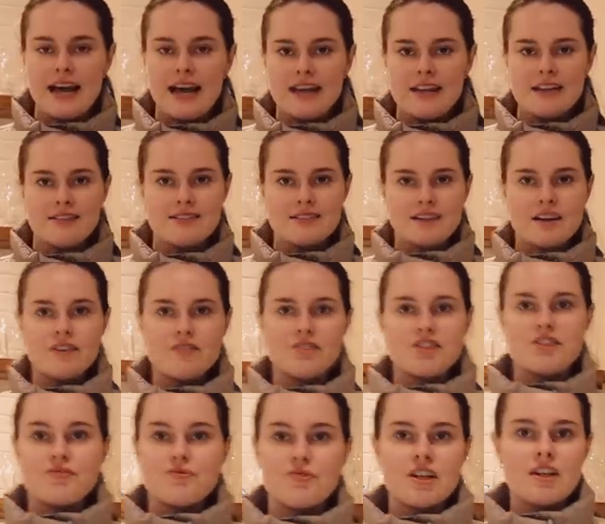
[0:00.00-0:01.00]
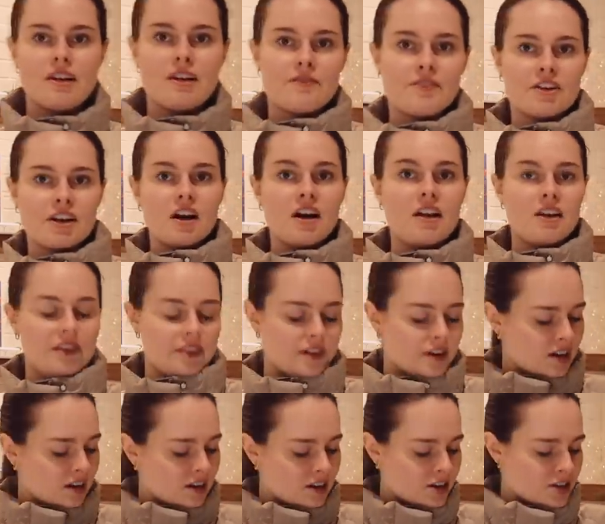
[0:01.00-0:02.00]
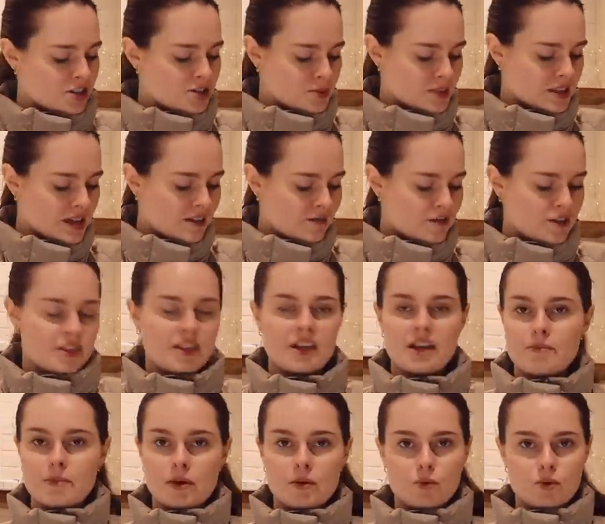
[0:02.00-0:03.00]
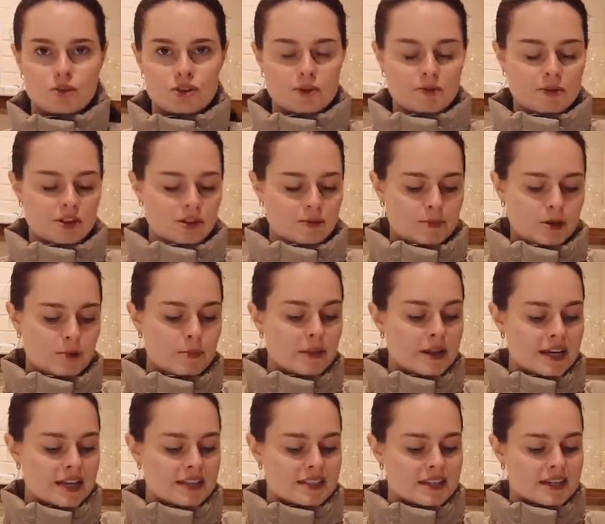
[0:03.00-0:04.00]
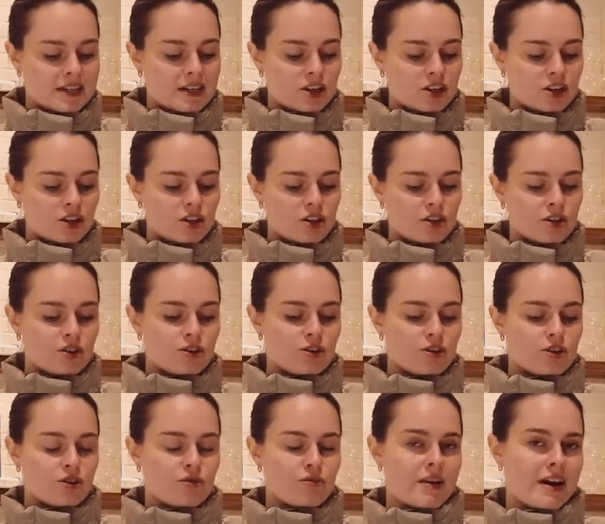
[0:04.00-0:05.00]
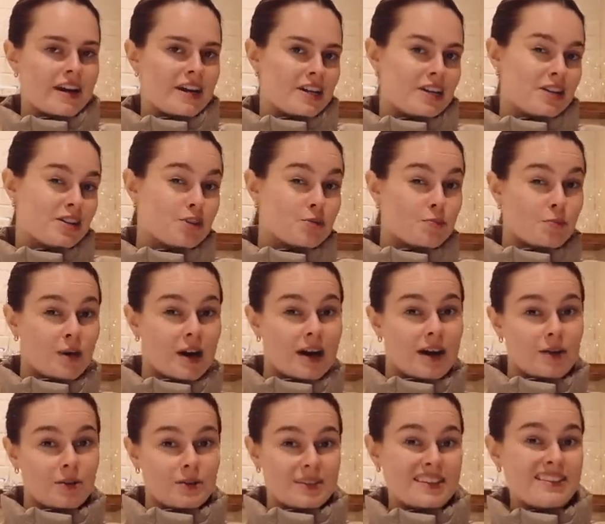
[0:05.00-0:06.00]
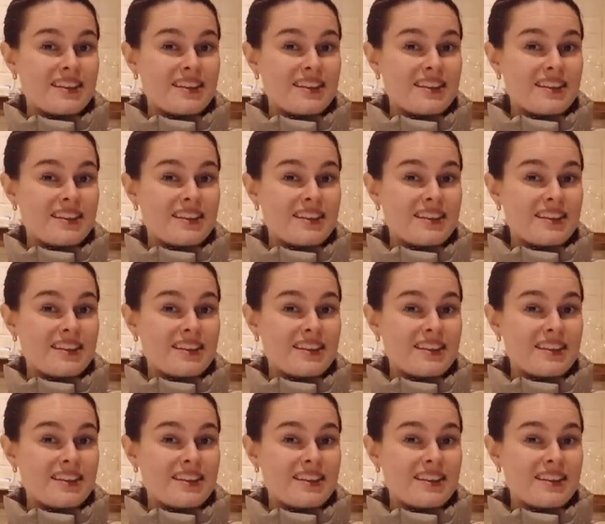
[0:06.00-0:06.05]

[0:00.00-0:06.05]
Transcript: and I just really love the color. The color goes with everything in my wardrobe at the moment. It's like a greyish brown